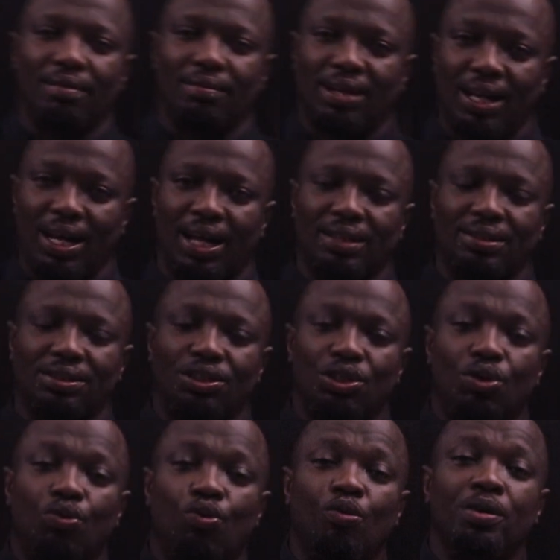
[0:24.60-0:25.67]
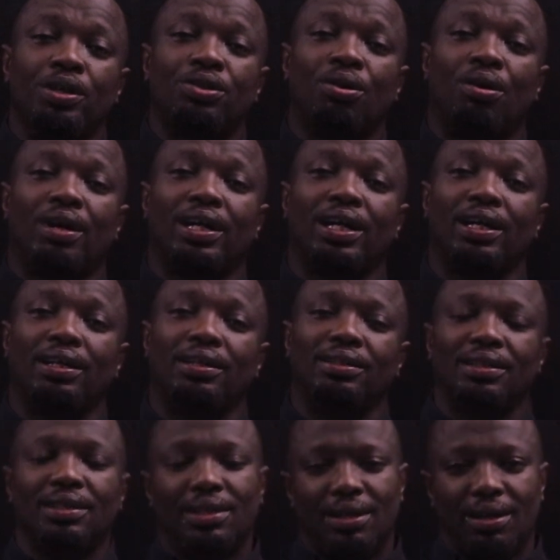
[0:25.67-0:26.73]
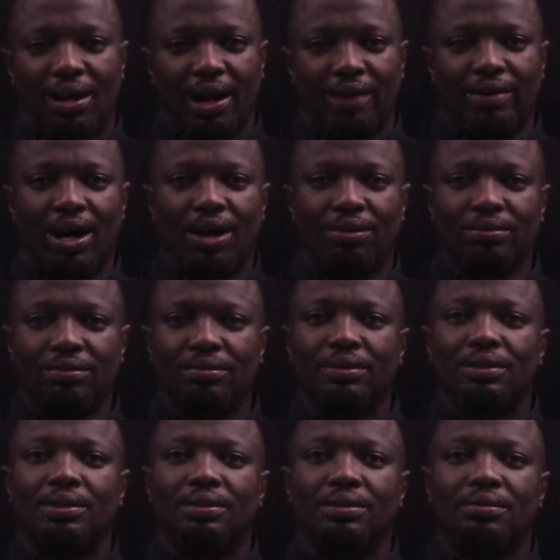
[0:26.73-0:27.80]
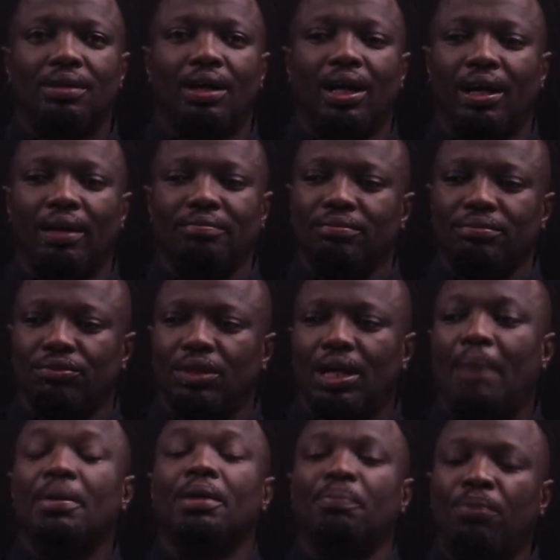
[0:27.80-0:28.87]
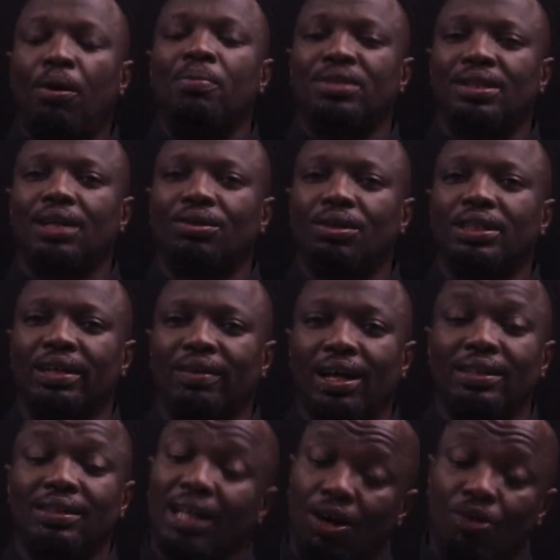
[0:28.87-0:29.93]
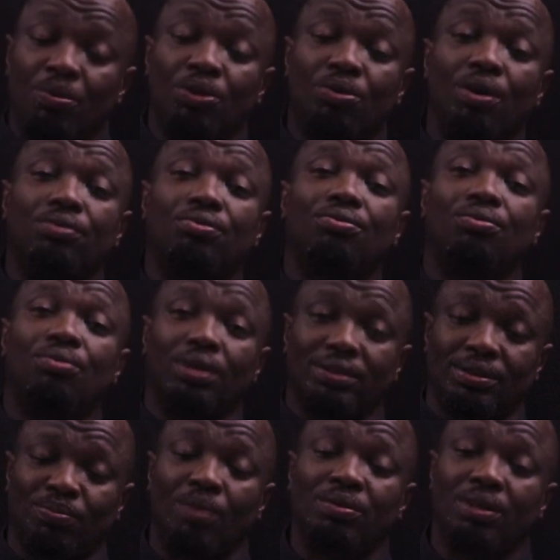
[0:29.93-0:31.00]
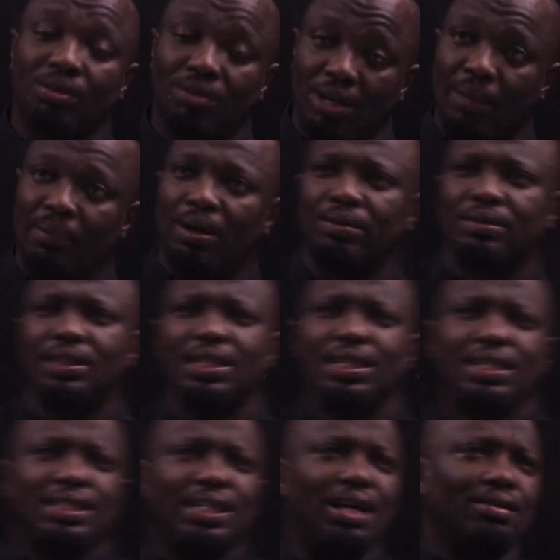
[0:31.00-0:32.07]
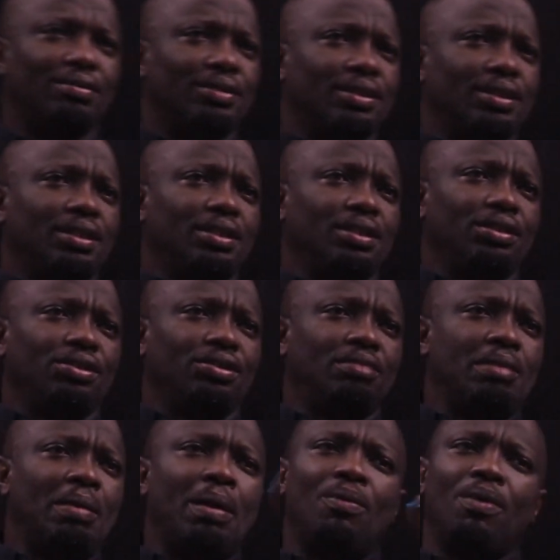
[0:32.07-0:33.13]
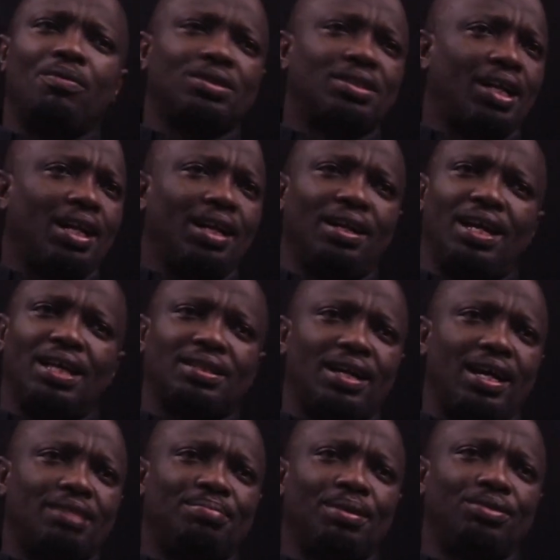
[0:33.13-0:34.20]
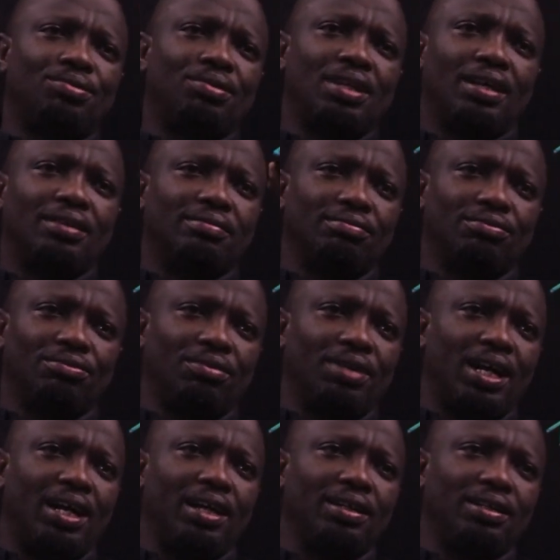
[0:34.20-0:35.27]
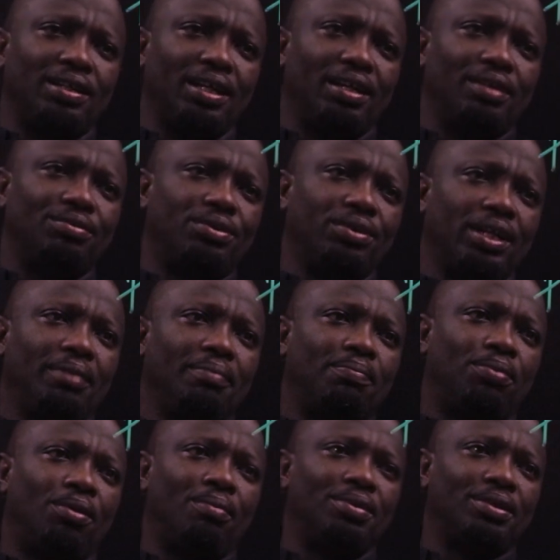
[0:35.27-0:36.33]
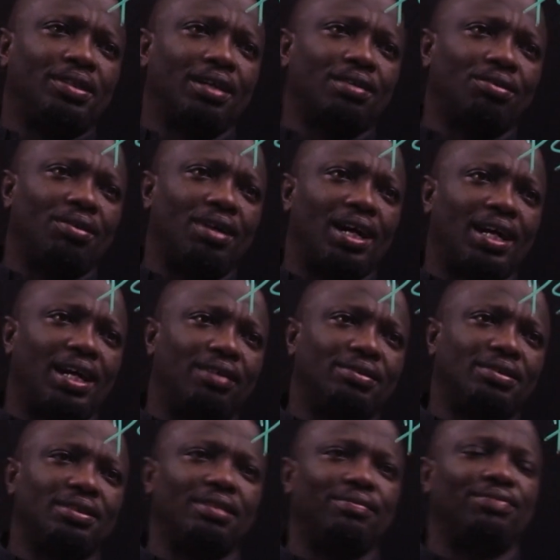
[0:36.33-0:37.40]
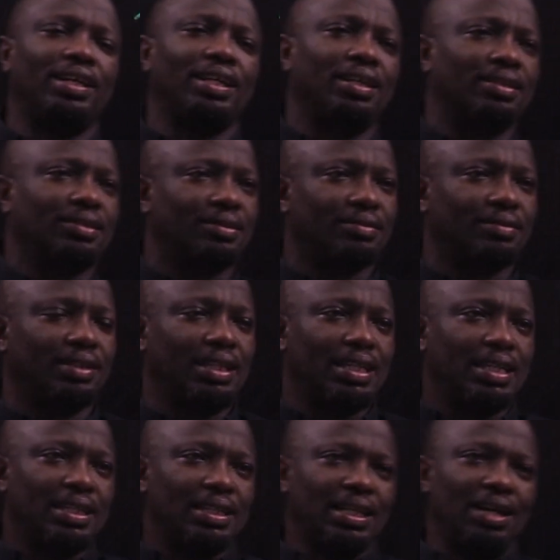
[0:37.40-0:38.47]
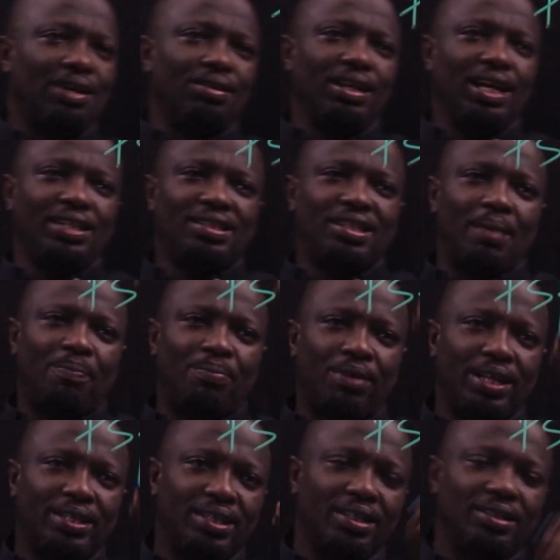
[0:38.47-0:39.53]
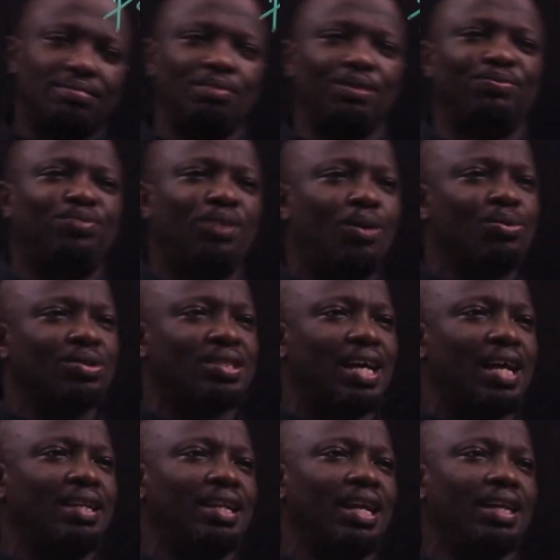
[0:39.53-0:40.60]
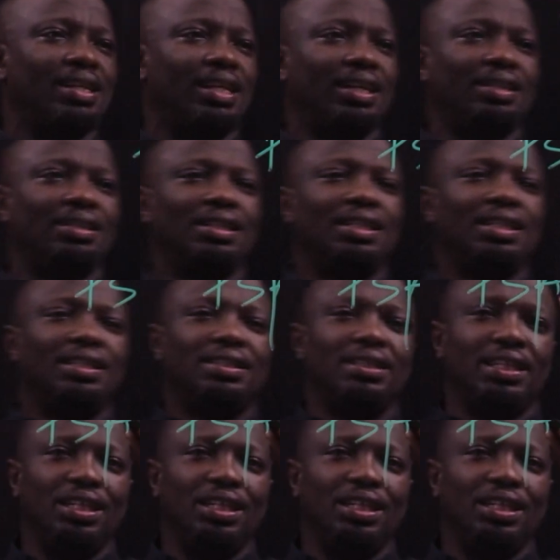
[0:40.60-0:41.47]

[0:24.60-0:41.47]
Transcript: class, we'll be talking around, public sector generally. Now we'll be going to what public sector is all about. Now, you remember when we started the last class, I explained to you that we are doing public sector accounting and finance. Now, let's separate it. Before we start learning the